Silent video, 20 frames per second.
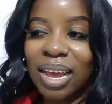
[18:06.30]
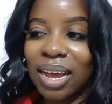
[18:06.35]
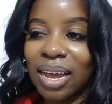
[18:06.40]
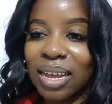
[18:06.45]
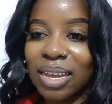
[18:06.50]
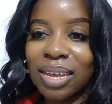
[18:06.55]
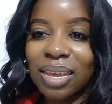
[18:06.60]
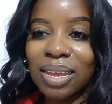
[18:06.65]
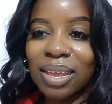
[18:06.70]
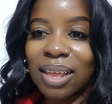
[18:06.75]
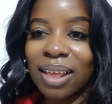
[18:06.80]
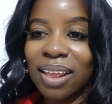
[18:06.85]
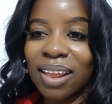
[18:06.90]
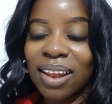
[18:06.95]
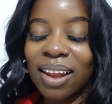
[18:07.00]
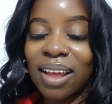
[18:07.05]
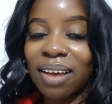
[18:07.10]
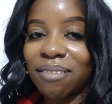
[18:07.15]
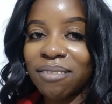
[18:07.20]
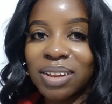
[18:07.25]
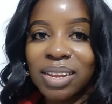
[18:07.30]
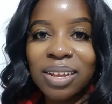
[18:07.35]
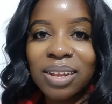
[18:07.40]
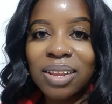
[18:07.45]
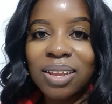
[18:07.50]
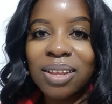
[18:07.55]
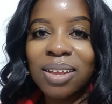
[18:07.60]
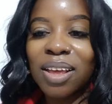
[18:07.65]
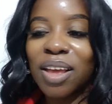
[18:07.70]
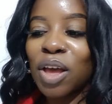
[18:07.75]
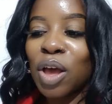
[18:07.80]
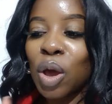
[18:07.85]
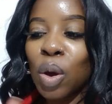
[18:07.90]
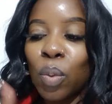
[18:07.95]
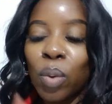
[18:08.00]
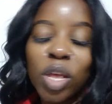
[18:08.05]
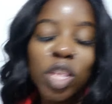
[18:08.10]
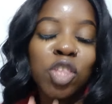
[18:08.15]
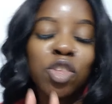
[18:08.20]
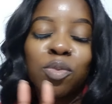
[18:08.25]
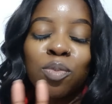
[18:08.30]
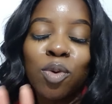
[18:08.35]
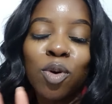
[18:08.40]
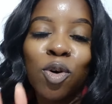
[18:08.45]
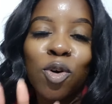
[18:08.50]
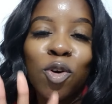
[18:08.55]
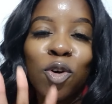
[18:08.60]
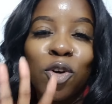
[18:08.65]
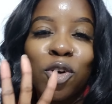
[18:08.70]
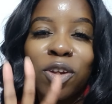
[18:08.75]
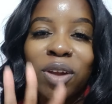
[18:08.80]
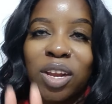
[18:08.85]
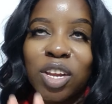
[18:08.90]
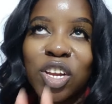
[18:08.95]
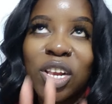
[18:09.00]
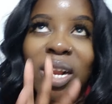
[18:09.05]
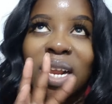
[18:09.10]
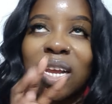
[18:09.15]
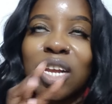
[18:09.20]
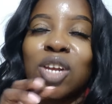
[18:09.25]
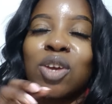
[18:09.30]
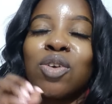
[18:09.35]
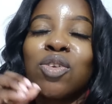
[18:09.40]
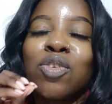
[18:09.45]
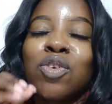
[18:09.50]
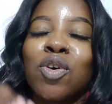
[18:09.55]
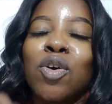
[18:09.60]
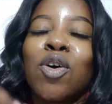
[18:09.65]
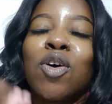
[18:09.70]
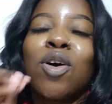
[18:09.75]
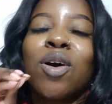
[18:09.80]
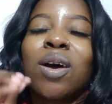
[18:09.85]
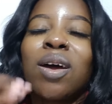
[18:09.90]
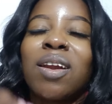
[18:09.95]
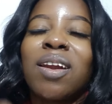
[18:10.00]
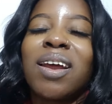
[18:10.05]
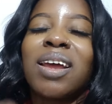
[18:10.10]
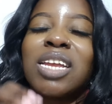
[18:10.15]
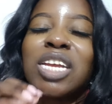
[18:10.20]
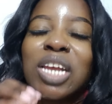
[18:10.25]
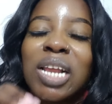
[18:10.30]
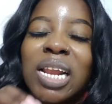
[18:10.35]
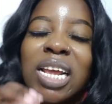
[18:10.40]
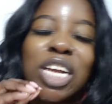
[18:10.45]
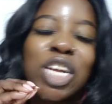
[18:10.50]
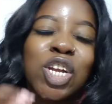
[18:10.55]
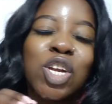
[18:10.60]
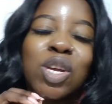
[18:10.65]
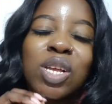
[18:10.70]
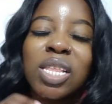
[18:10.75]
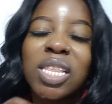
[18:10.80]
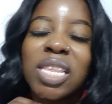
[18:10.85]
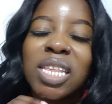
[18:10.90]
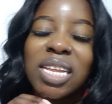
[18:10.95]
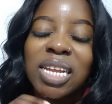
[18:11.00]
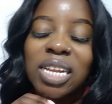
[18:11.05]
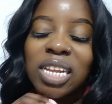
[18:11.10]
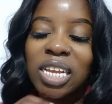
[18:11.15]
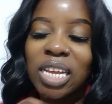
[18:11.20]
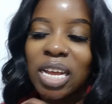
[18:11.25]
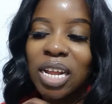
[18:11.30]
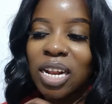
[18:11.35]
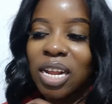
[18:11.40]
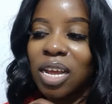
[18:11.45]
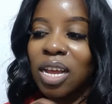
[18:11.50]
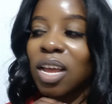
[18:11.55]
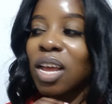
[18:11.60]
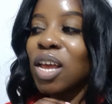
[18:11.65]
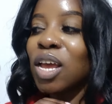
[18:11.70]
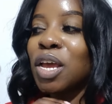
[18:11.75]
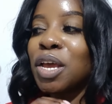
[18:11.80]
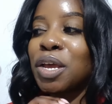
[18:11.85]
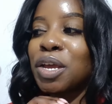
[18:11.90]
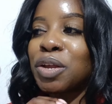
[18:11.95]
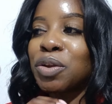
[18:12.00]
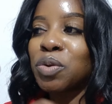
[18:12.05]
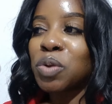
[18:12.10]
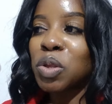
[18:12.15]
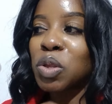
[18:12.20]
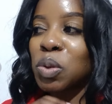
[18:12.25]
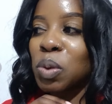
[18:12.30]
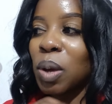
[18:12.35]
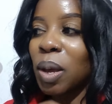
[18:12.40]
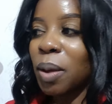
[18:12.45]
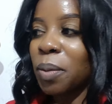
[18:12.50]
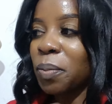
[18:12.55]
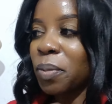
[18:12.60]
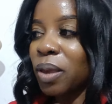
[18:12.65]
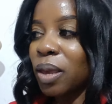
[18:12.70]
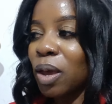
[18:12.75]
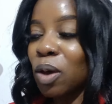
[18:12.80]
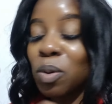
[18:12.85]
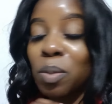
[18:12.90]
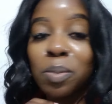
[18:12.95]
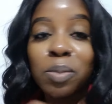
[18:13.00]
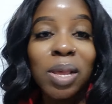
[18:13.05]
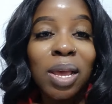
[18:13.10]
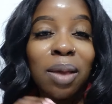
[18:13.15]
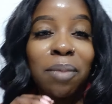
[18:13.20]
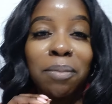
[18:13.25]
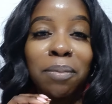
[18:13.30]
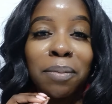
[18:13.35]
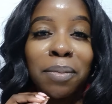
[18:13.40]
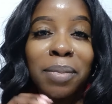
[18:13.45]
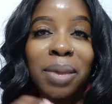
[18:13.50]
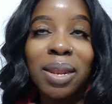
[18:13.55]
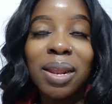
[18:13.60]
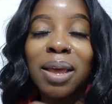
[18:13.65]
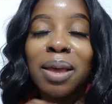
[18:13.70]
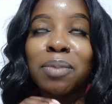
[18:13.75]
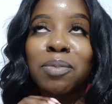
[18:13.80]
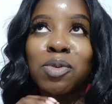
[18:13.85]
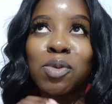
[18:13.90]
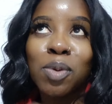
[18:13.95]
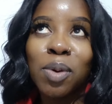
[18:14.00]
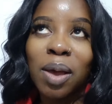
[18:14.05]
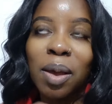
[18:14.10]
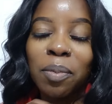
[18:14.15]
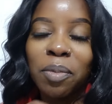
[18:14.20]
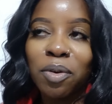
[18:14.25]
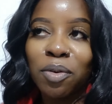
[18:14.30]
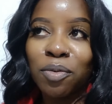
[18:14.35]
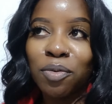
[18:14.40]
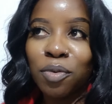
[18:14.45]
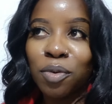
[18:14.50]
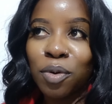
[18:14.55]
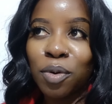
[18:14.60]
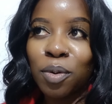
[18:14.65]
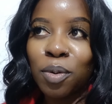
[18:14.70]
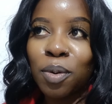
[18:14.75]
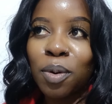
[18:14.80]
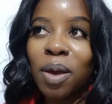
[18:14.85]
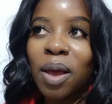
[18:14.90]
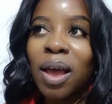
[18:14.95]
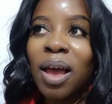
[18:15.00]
I loved it. Once more, congratulations, Tatiana. It was so happy. I am so happy for you.